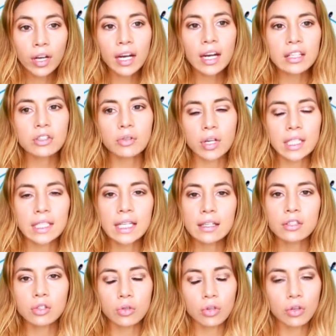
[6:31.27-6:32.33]
your ideas
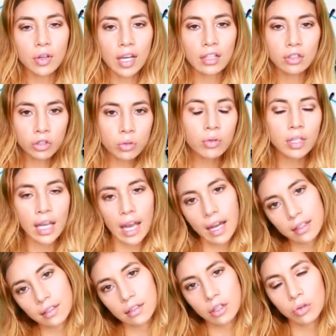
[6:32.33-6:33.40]
so you can truly
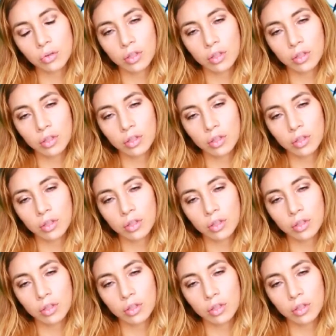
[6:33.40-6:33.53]
execute